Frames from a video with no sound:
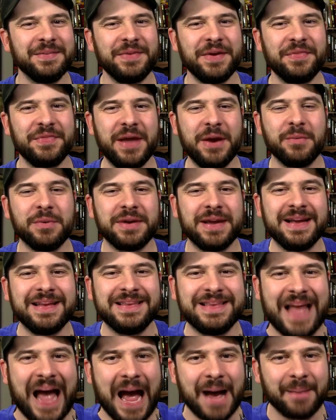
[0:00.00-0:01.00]
that they would
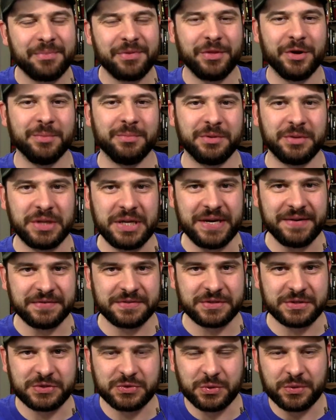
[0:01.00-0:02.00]
adapt their beliefs
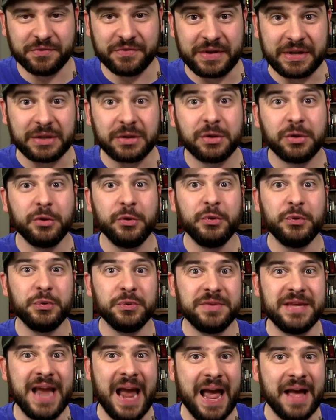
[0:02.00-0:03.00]
to sort of include
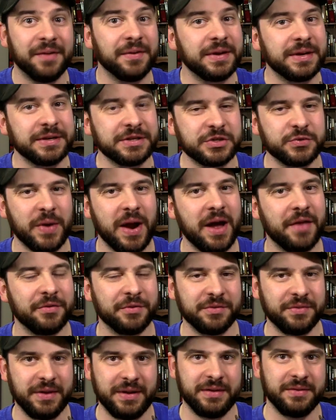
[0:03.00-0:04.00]
the aliens rather
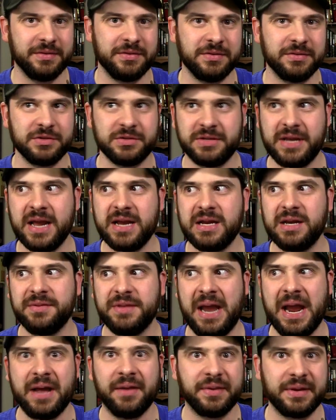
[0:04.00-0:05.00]
than taking the
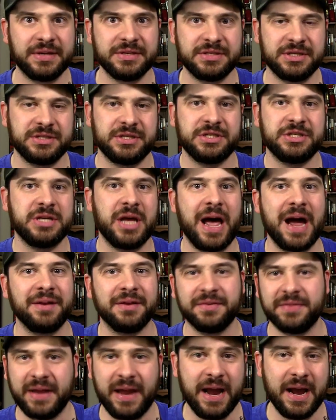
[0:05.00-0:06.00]
aliens as a sign
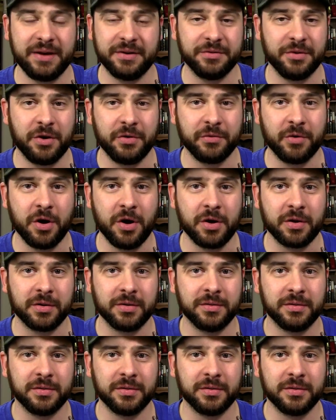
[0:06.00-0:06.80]
that they had it all wrong.